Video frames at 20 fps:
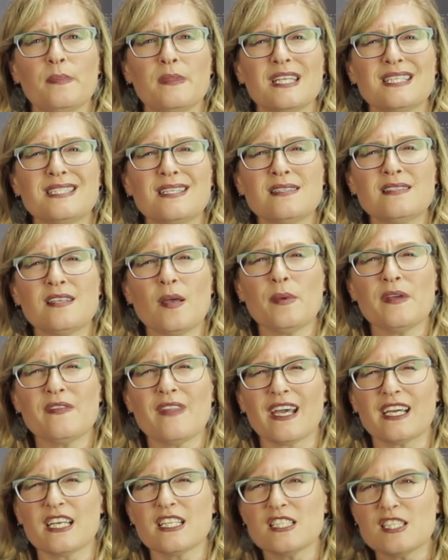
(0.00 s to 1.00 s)
This is something
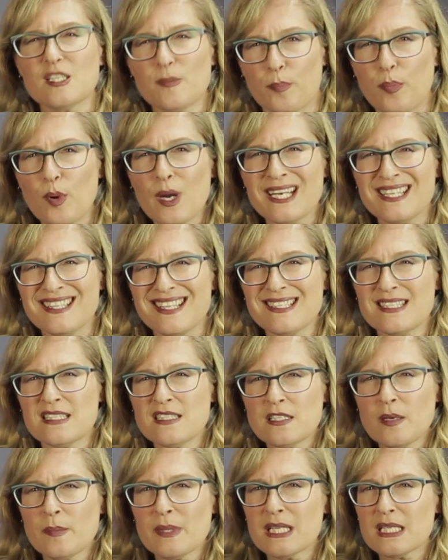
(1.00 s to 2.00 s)
that can spread. This
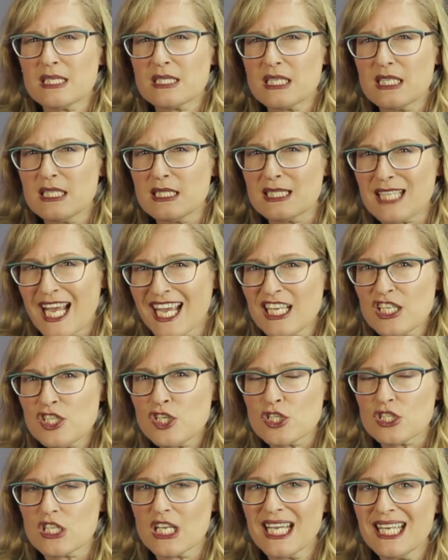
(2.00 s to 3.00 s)
is something that's
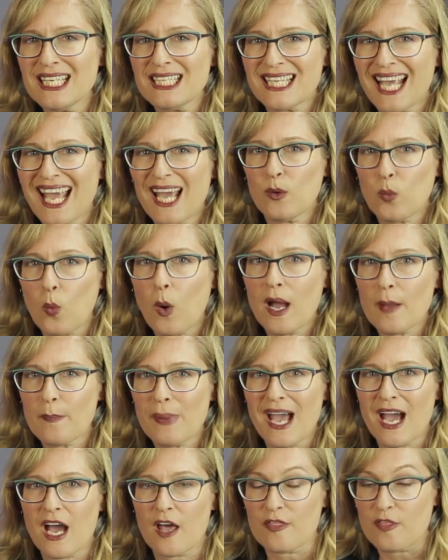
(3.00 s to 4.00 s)
contagious. It can wipe
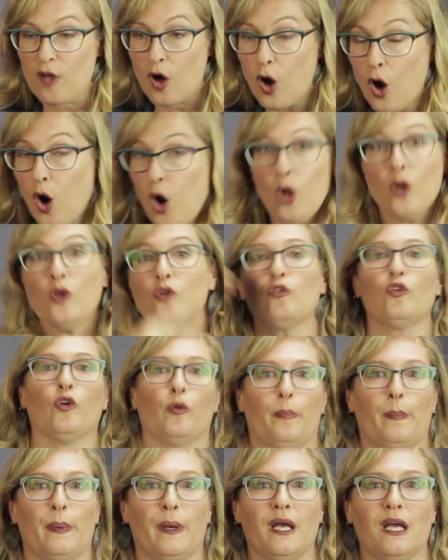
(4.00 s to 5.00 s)
out the whole
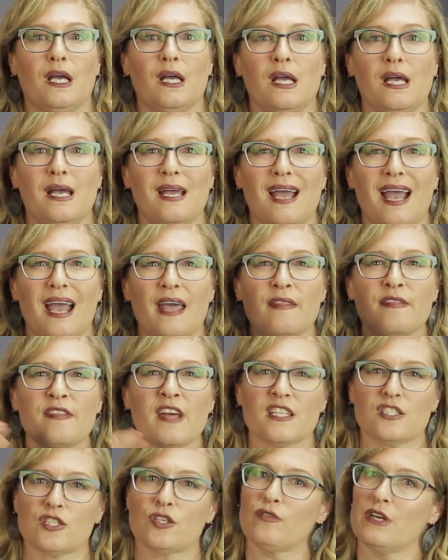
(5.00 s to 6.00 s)
group. And
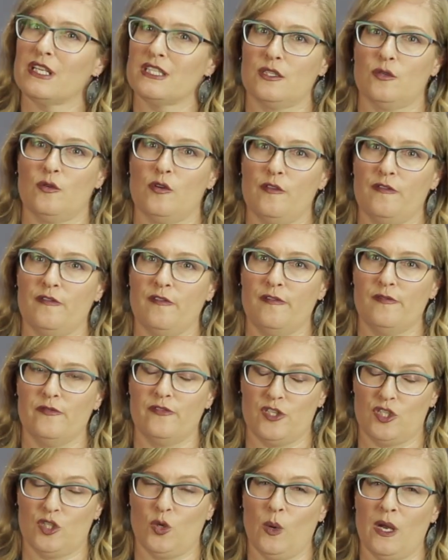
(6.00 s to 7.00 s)
that's ground zero
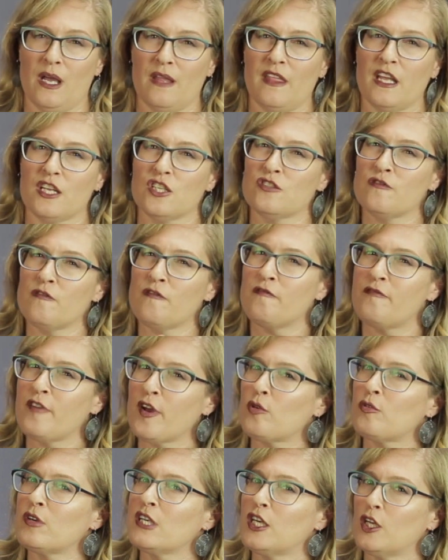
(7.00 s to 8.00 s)
for Square. That is
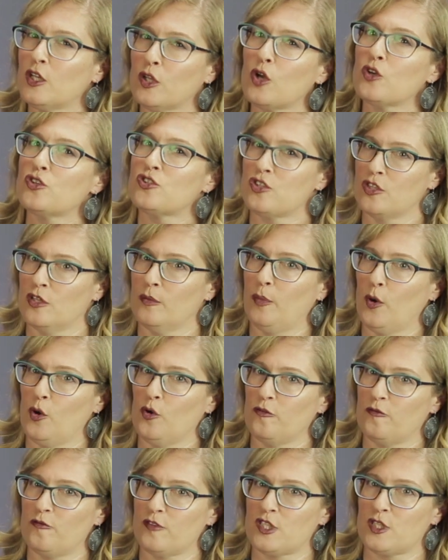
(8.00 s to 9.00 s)
very close to the
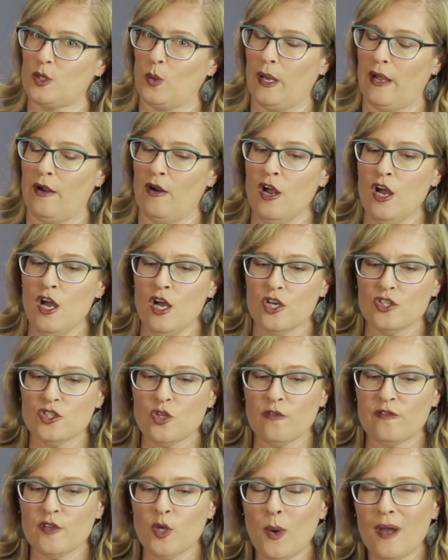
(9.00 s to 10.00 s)
bone for Square.
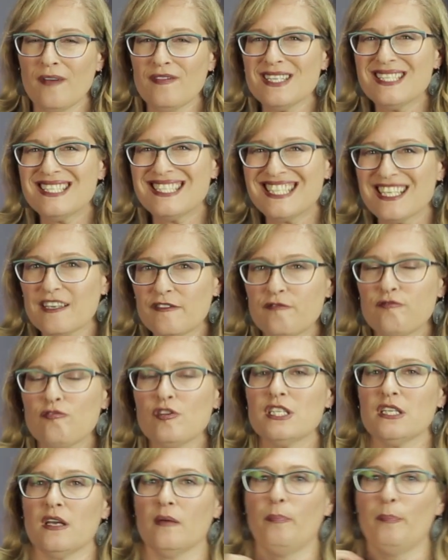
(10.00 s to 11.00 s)
So if you have a
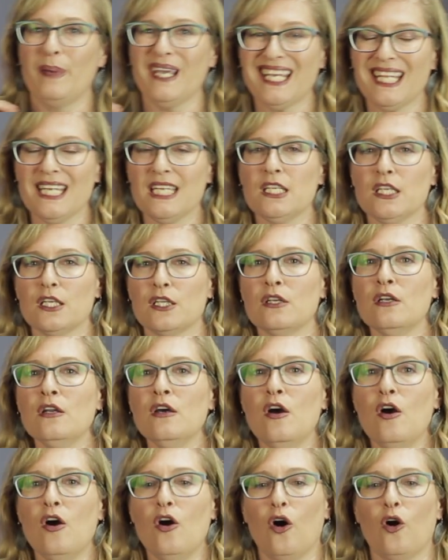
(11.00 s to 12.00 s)
different opinion
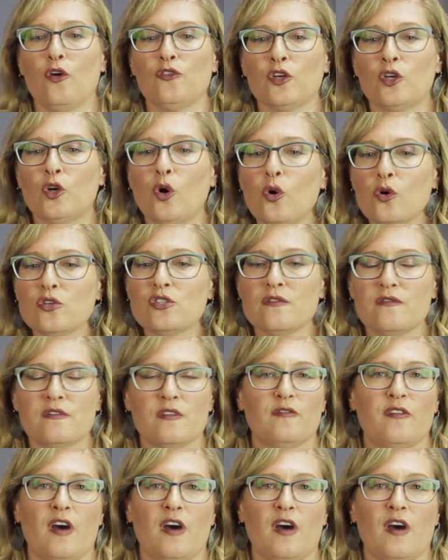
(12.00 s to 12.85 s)
on the cause of the